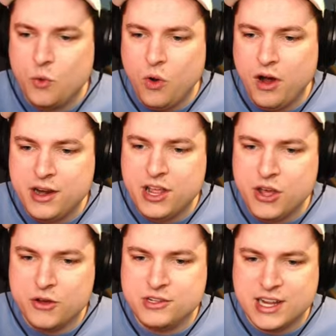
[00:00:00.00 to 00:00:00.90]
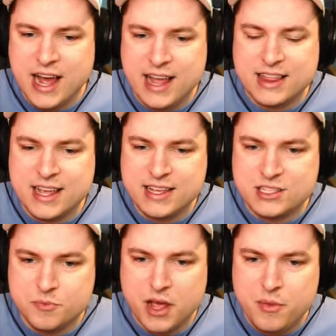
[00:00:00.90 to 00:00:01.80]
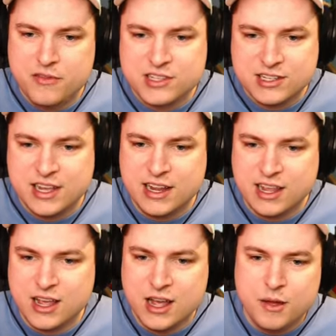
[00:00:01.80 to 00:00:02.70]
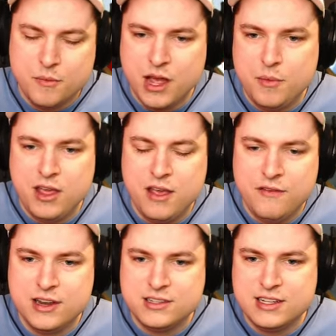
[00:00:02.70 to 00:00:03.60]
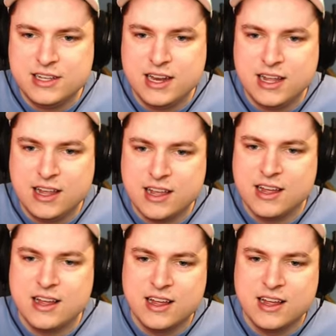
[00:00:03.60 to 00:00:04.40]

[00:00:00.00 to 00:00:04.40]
1 huge at least. Maybe even Titanic. Maybe even a Titanic.